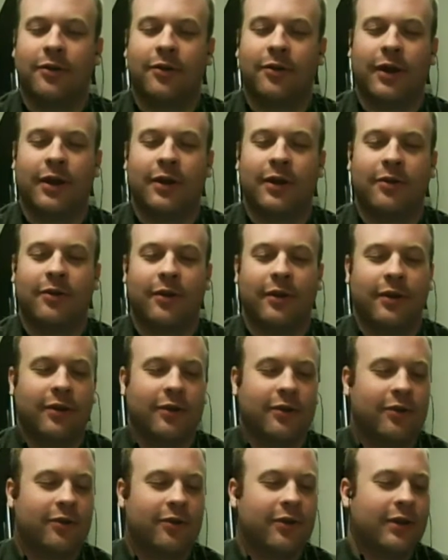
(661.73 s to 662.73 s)
as
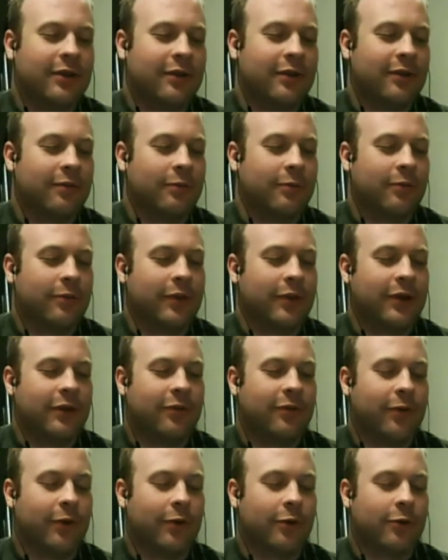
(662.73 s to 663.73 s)

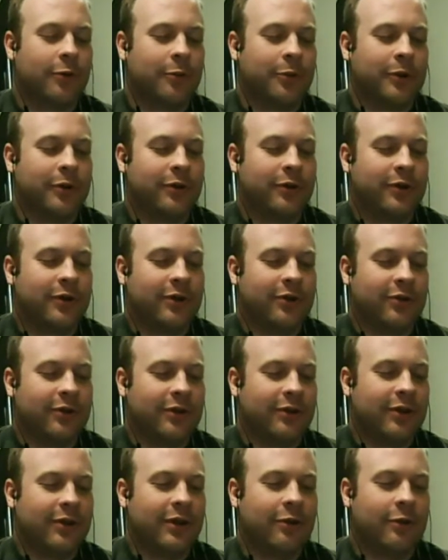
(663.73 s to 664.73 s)
these vulnerabilities
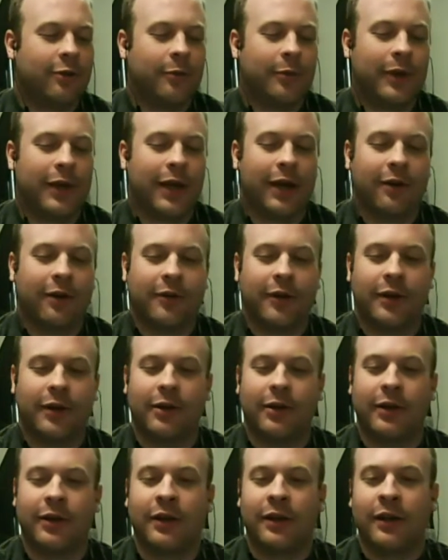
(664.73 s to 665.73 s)
continue to be out
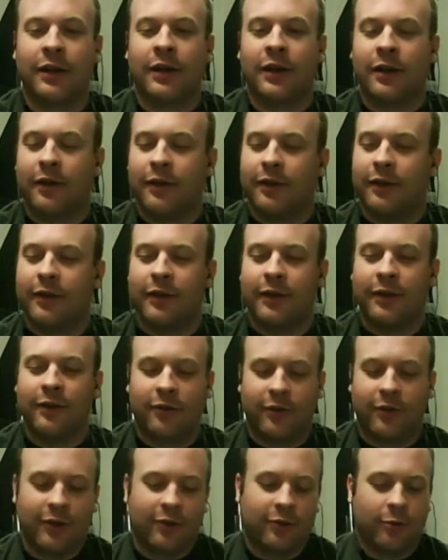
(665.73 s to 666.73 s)
there.
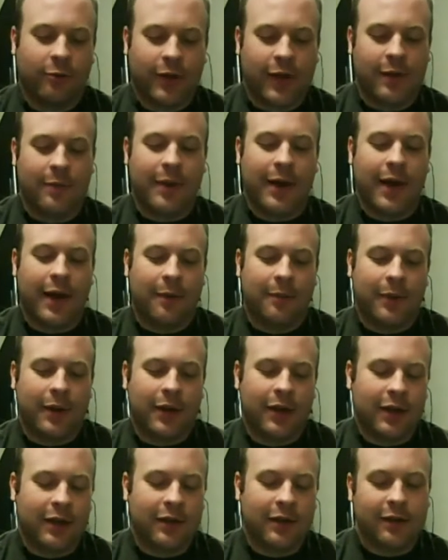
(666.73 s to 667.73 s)
This will keep
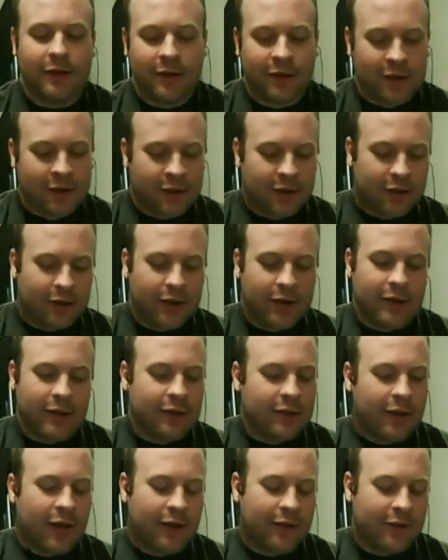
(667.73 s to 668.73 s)
happening.
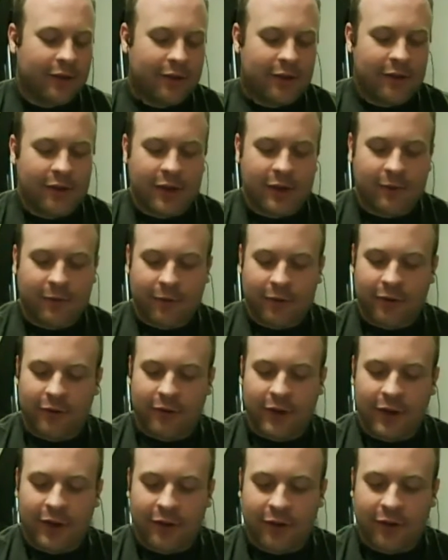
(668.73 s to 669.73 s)
I think the difference
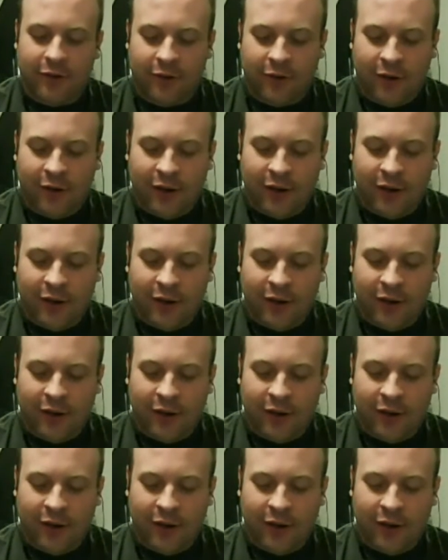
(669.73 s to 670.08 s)
is